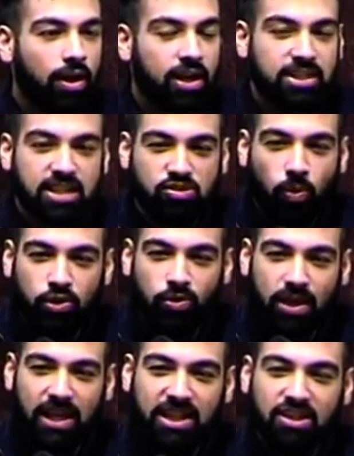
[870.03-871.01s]
He says, when you
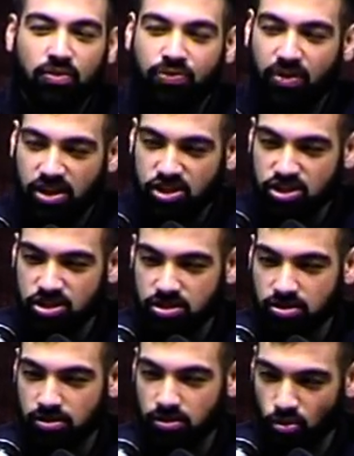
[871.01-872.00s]
eat the
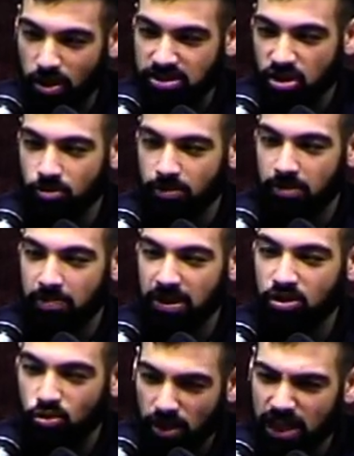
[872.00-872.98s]
fish, you as the human
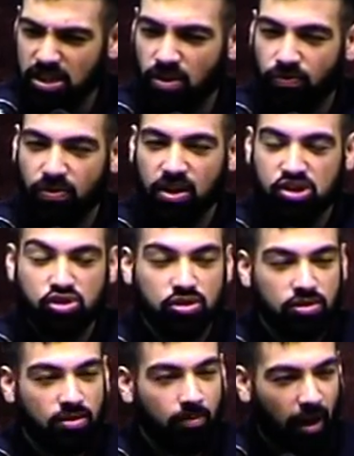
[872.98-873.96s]
being, you eat the
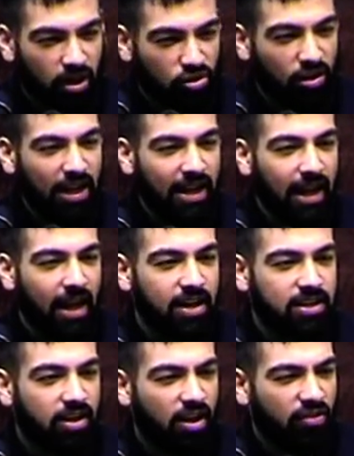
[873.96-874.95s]
fish by grilling
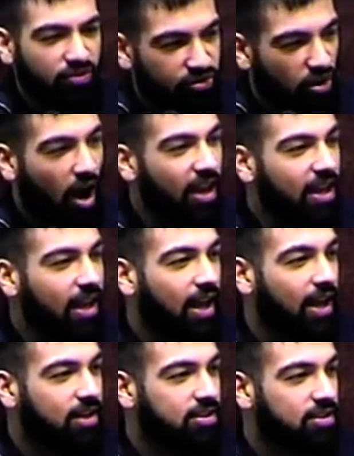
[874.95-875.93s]
it, frying
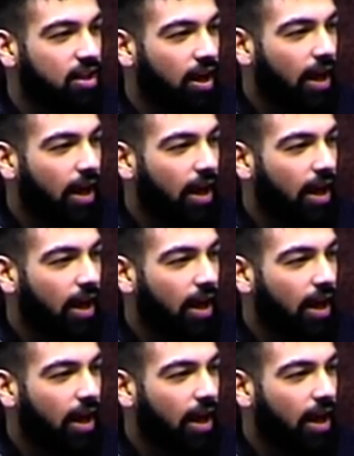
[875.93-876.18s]
it.